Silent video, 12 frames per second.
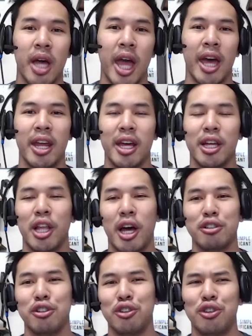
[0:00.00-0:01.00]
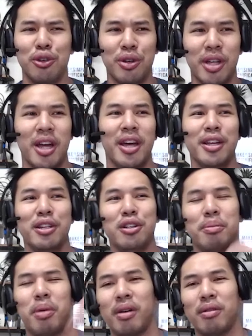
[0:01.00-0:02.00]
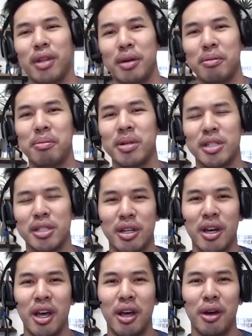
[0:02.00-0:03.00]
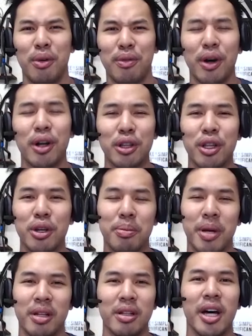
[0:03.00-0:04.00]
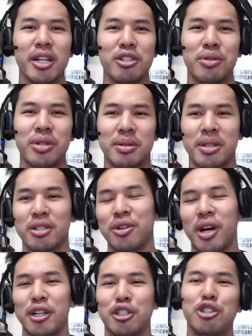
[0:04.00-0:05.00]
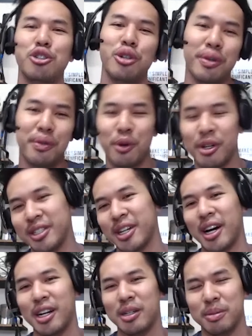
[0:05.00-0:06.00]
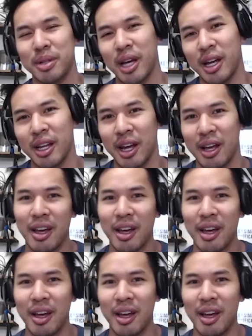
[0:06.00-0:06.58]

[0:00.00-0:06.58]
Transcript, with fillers: And it allows you to get into the private label business with a little bit less risk because you're not shooting for these items that like